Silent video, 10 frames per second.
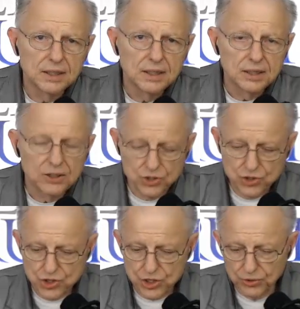his
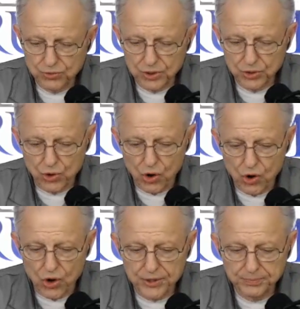children
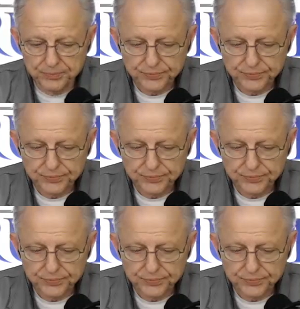gone,